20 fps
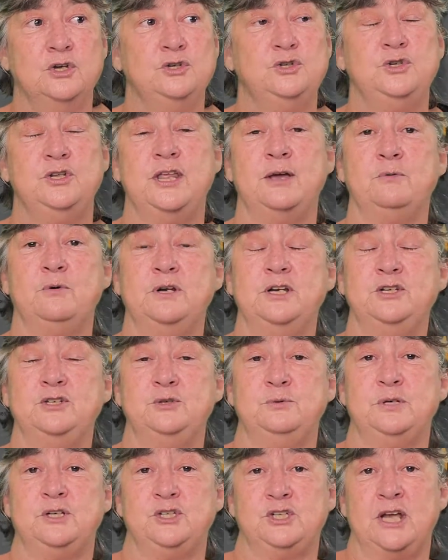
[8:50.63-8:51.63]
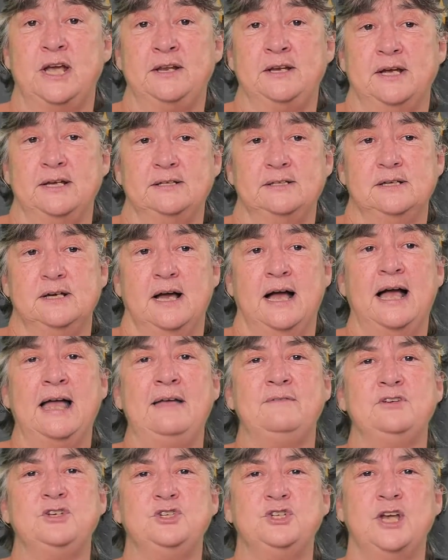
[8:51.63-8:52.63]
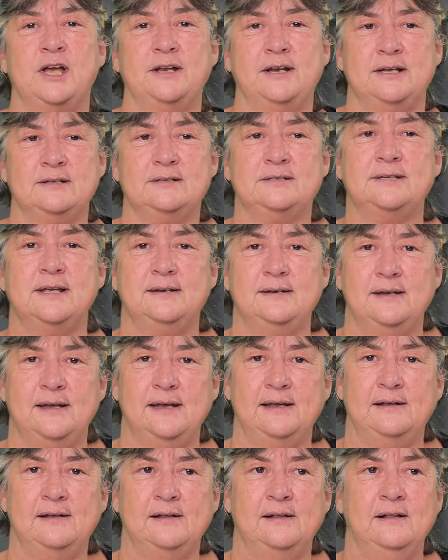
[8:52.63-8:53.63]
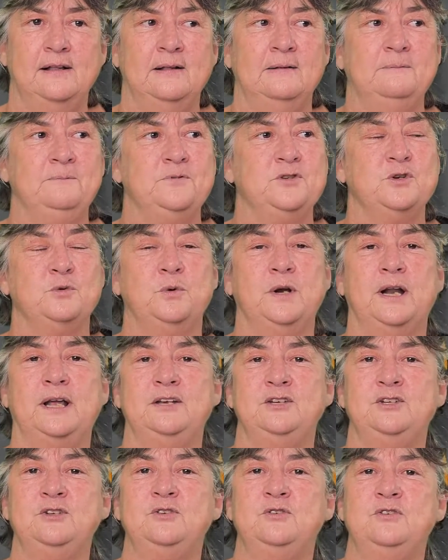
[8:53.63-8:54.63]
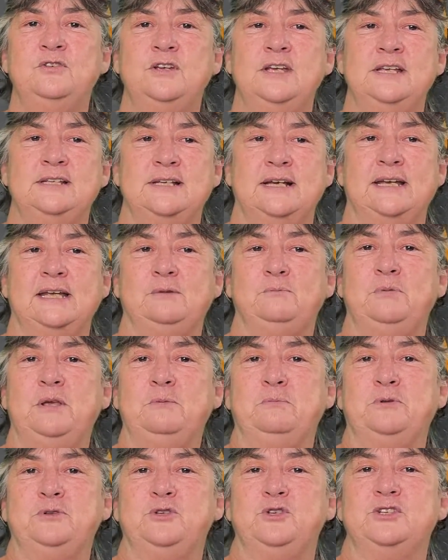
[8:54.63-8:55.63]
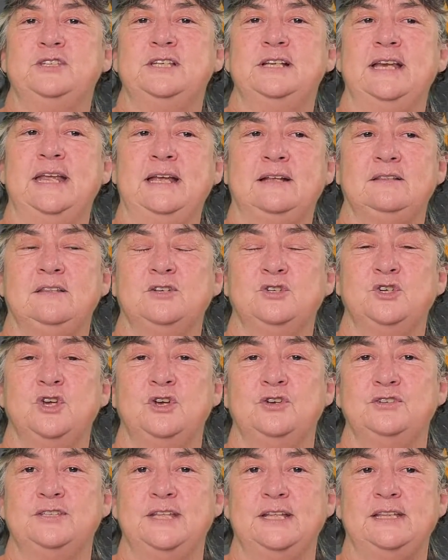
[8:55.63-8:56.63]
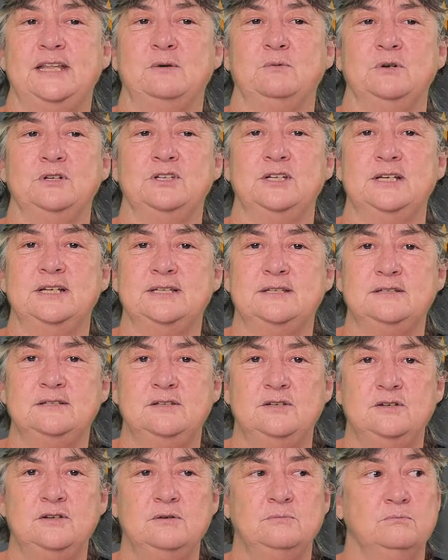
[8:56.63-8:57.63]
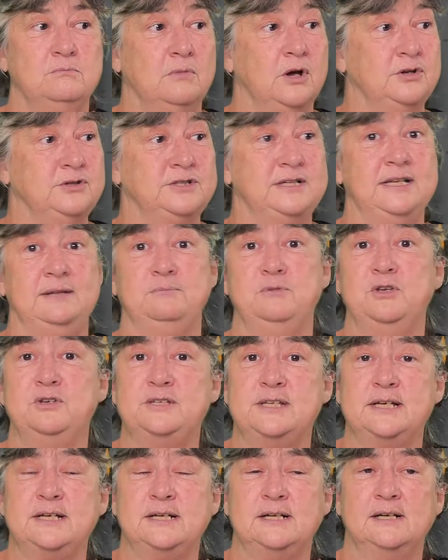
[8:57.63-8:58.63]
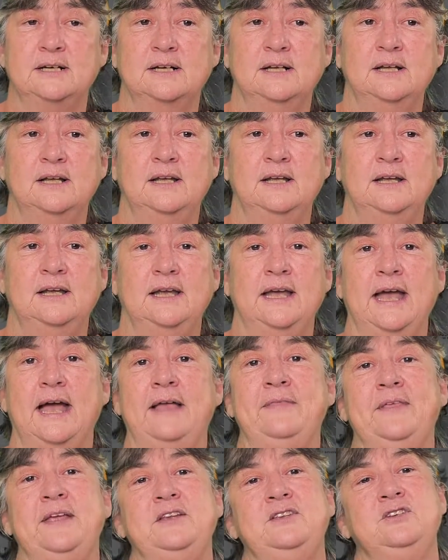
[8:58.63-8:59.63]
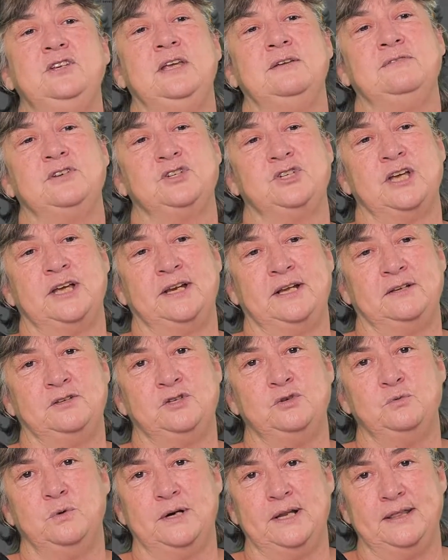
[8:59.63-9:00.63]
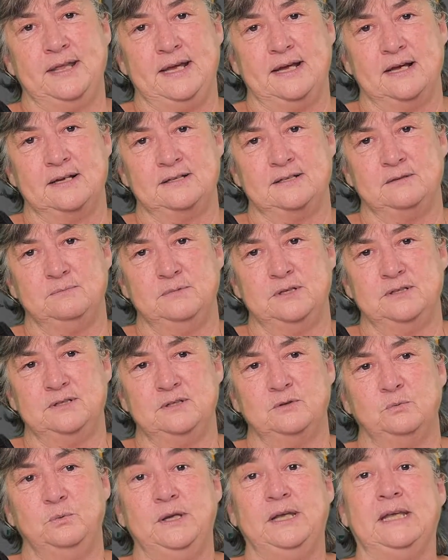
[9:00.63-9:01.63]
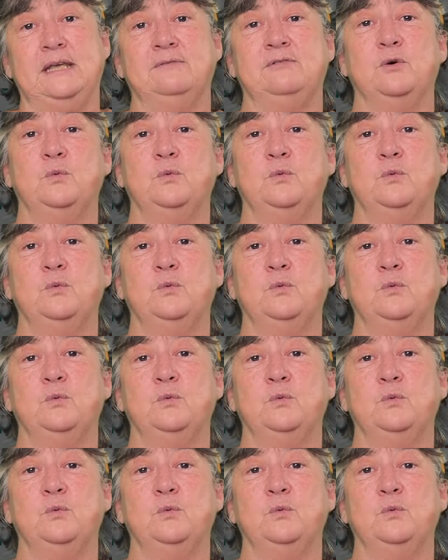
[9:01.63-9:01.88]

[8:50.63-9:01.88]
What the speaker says: Do they want to do a shout out? I have a shout out Sunday. So what I do is I get people to select the shows that they want to listen to, mostly music, and then give a shout out to one of their customers. We give